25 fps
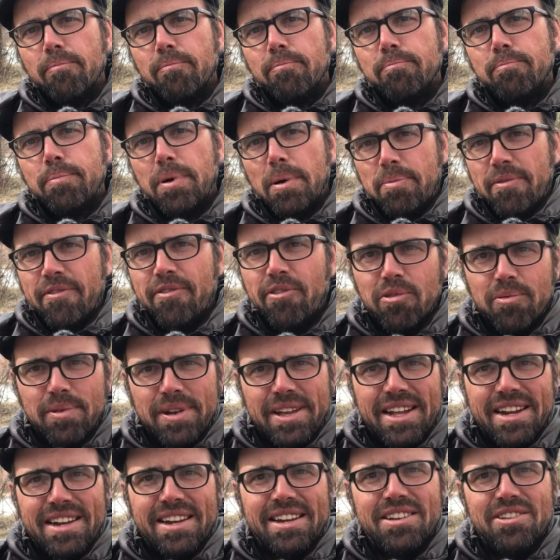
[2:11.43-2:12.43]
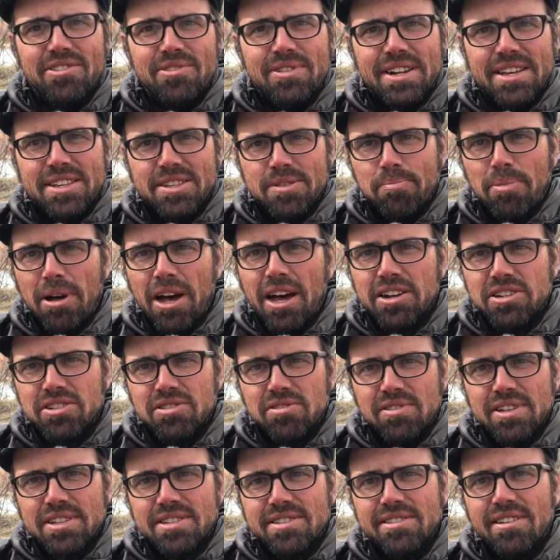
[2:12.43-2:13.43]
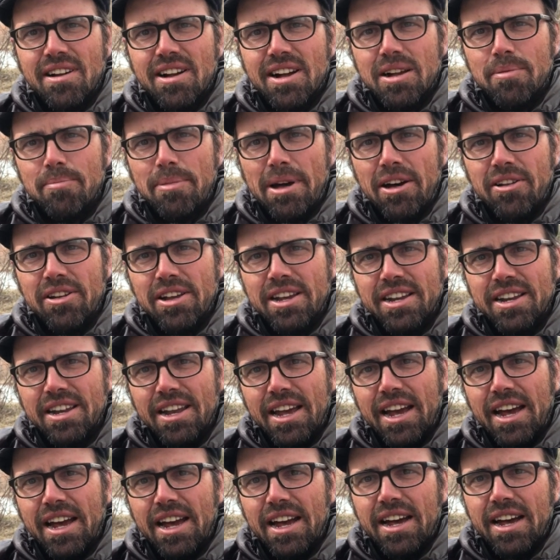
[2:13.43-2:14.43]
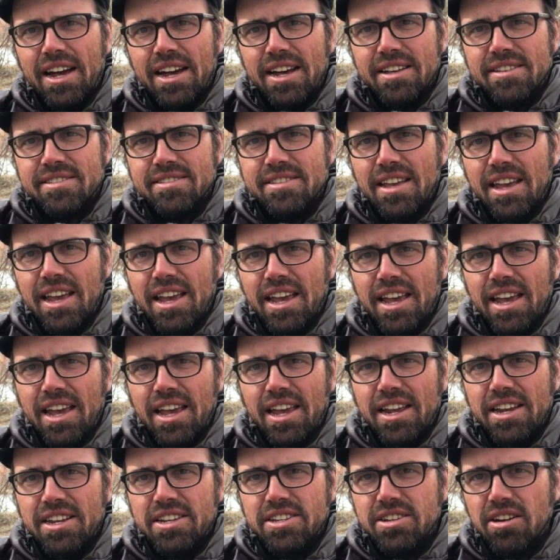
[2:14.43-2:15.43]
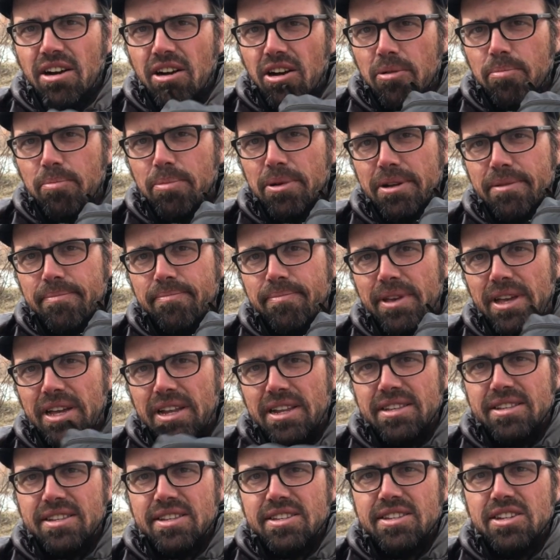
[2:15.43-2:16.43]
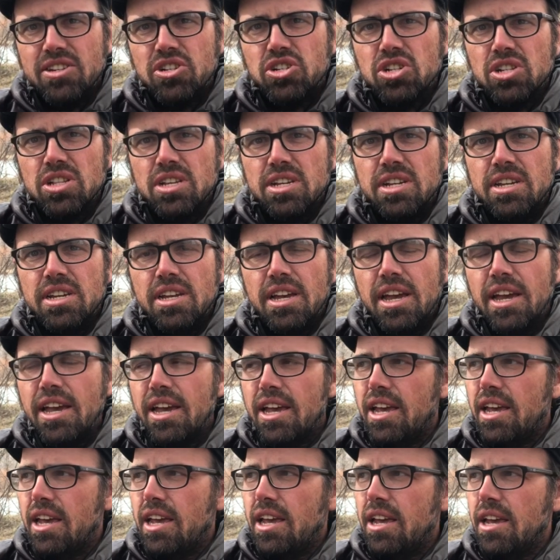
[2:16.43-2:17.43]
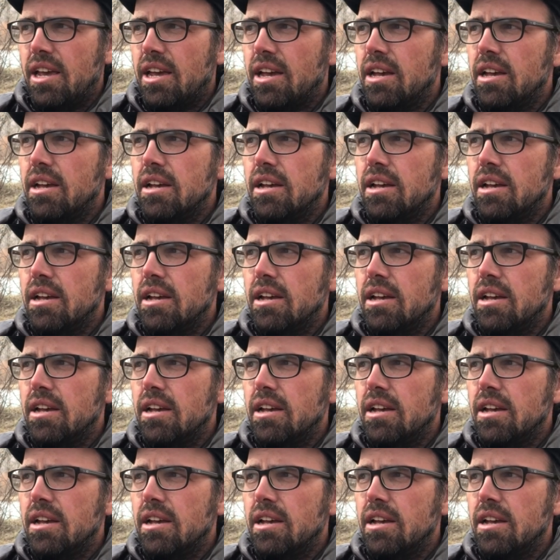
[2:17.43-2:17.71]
but before we get into it as a poncho, let's talk about it as a tarp. It is essentially a